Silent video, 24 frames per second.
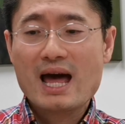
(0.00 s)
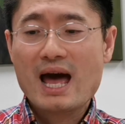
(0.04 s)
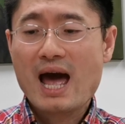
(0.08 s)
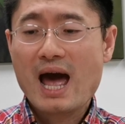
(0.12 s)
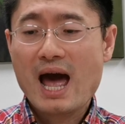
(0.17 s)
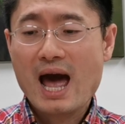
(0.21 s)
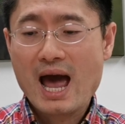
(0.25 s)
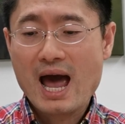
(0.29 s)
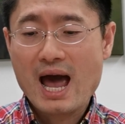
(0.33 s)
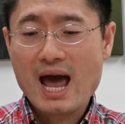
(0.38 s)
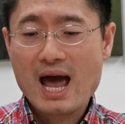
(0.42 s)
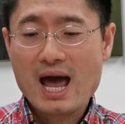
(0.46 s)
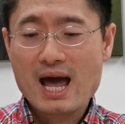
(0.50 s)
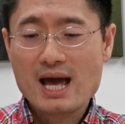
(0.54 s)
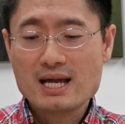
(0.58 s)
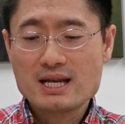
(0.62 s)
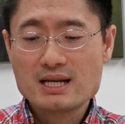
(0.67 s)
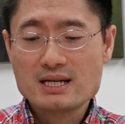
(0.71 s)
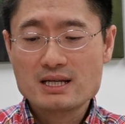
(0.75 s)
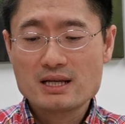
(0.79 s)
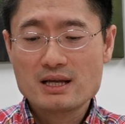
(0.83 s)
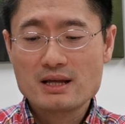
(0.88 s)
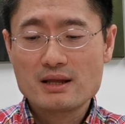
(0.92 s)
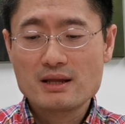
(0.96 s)

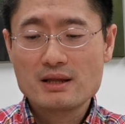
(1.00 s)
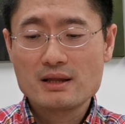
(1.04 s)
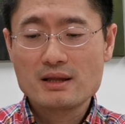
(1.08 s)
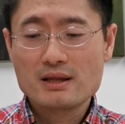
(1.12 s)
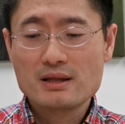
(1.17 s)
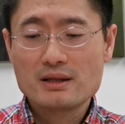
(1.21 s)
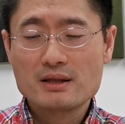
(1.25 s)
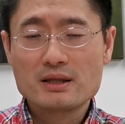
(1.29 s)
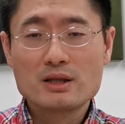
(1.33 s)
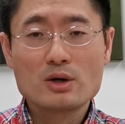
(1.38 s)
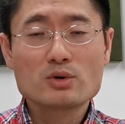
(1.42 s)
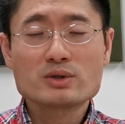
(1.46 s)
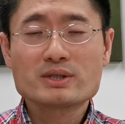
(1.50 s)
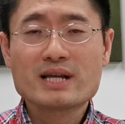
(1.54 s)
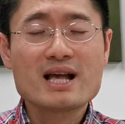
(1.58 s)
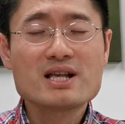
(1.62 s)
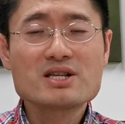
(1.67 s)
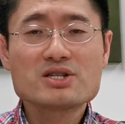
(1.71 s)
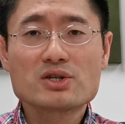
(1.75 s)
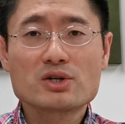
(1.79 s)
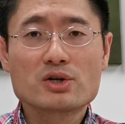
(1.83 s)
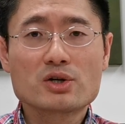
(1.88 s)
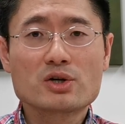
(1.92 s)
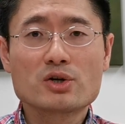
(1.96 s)
and those
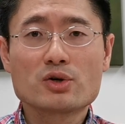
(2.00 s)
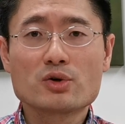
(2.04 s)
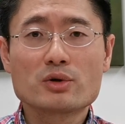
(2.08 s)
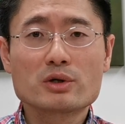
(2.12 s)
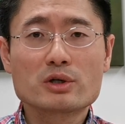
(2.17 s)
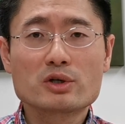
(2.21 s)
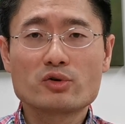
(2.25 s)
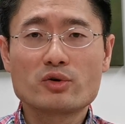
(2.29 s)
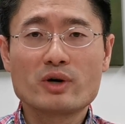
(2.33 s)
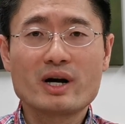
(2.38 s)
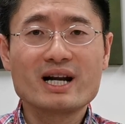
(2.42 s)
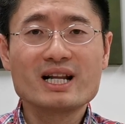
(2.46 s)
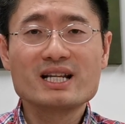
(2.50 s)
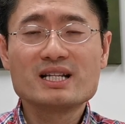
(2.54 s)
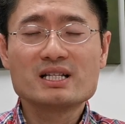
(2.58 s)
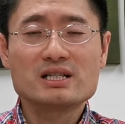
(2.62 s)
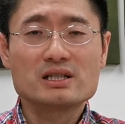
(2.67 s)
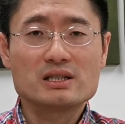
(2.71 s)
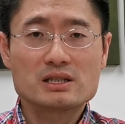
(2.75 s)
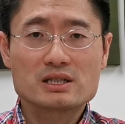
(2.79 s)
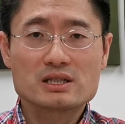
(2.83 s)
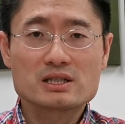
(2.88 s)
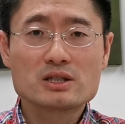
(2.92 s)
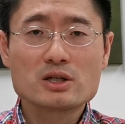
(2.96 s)
unsecured
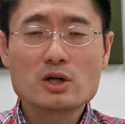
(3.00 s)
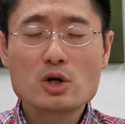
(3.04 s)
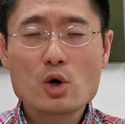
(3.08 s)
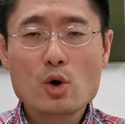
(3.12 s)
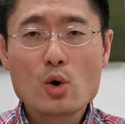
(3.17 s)
creditors